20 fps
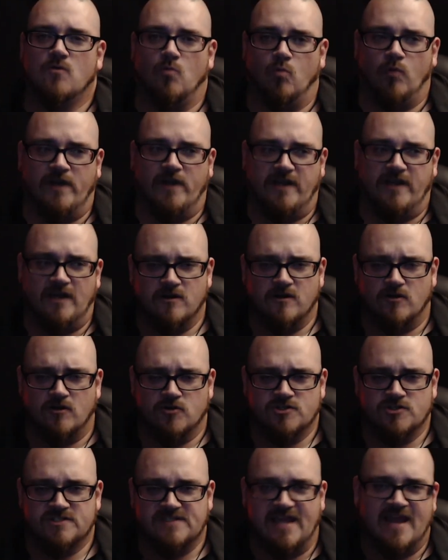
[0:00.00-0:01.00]
we
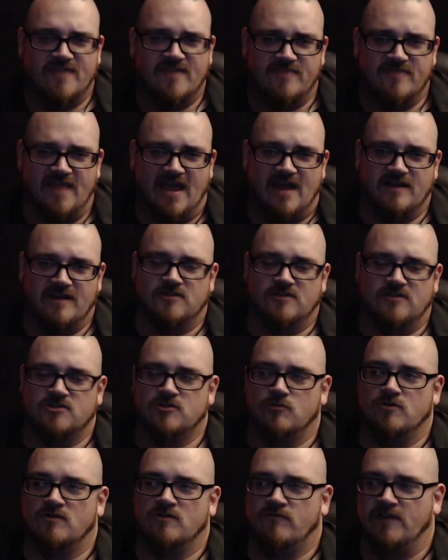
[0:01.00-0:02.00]
understand that
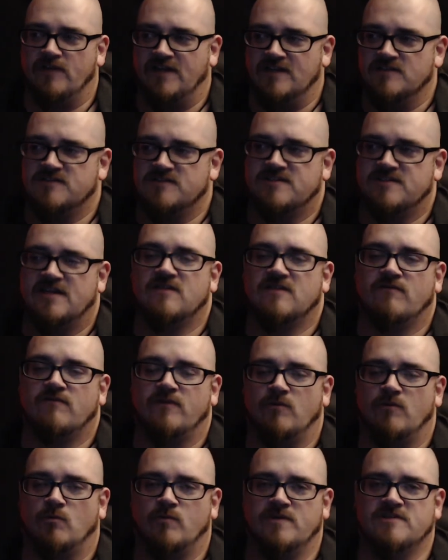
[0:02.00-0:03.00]
intuitively and
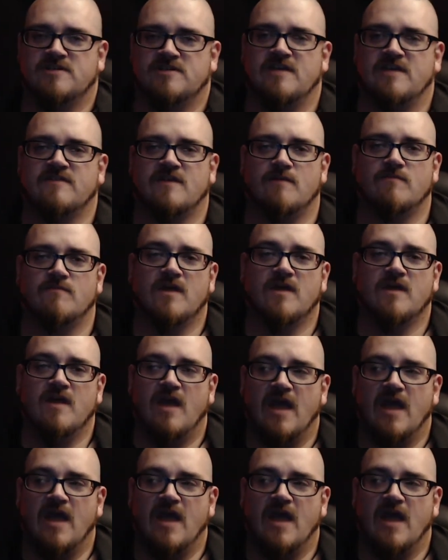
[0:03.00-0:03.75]
instinctively when we see them.